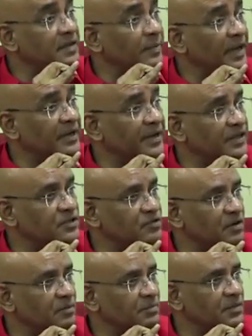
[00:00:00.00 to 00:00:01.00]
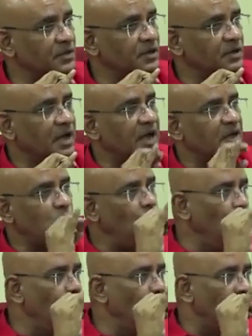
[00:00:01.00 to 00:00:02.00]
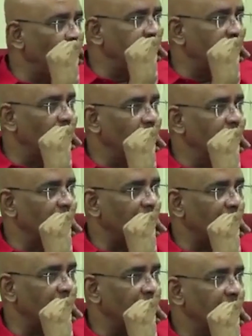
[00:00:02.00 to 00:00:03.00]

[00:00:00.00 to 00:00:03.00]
buildings from and who got the contract